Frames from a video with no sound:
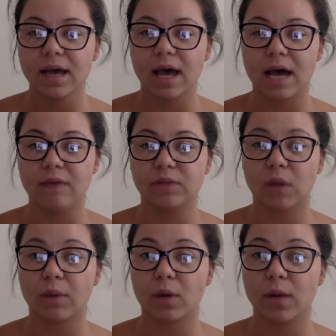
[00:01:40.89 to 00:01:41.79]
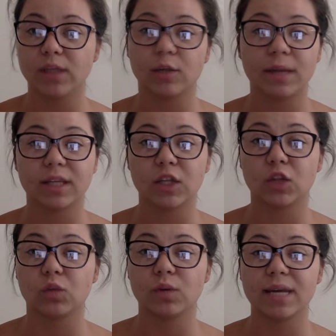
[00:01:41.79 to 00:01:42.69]
So I'm going to wait till about the
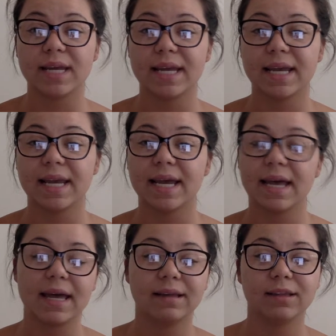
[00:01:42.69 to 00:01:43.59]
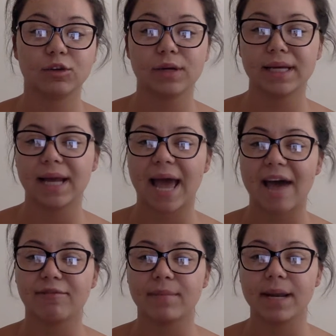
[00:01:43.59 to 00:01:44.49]
3.5
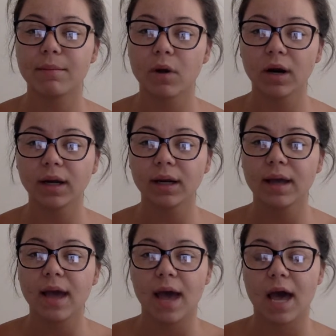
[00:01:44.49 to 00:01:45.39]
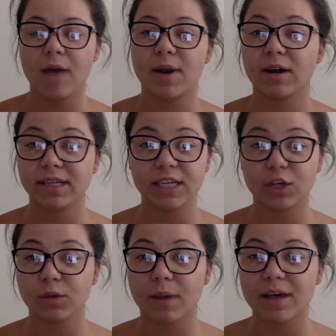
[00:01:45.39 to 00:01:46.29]
minute mark, and I'll continue
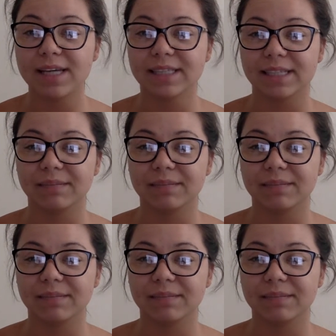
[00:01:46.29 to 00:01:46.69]
with my lesson.